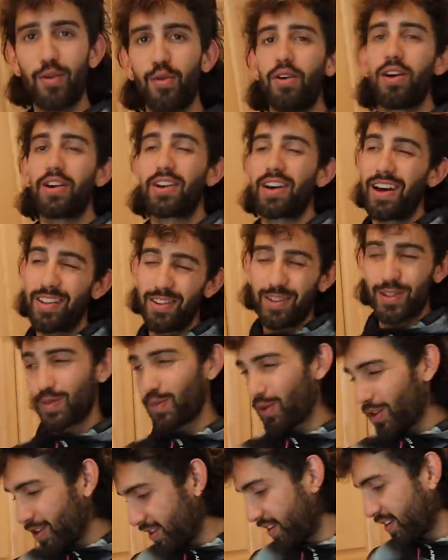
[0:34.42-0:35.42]
workout
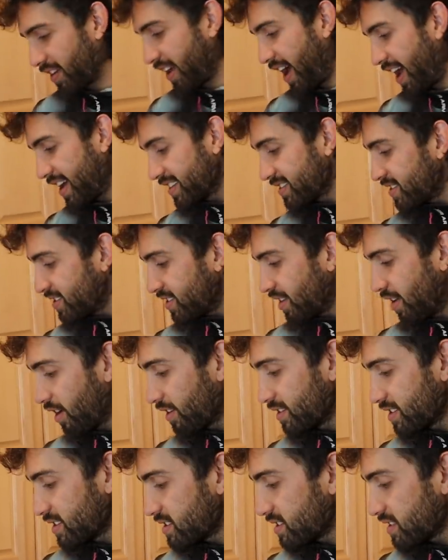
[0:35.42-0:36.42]
this morning, guys.
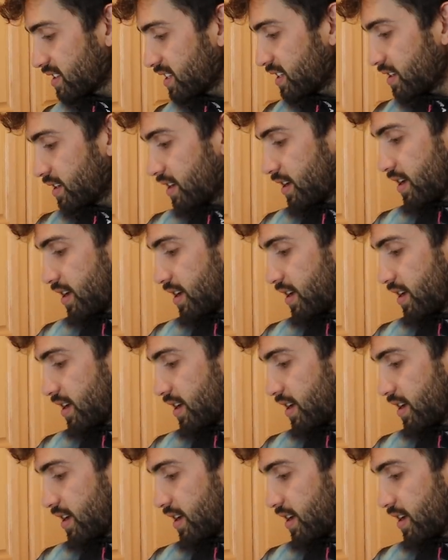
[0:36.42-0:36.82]
Honestly,